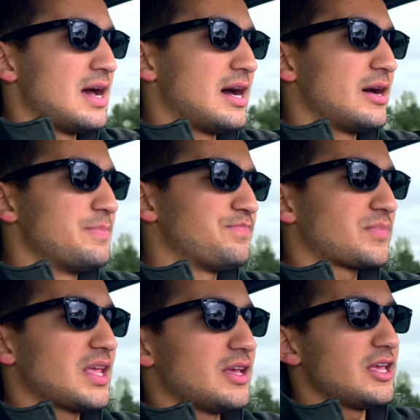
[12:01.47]
um,
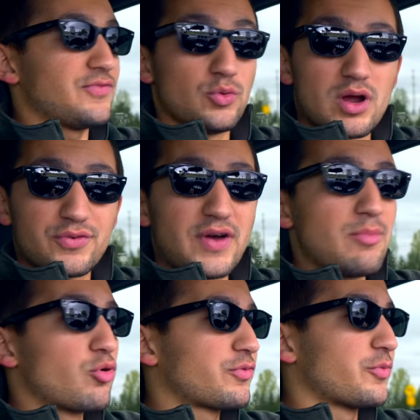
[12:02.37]
if you want to
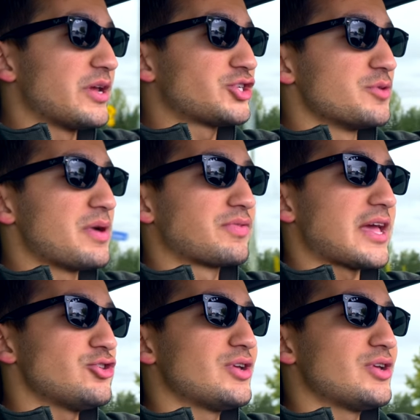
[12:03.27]
find more information about that,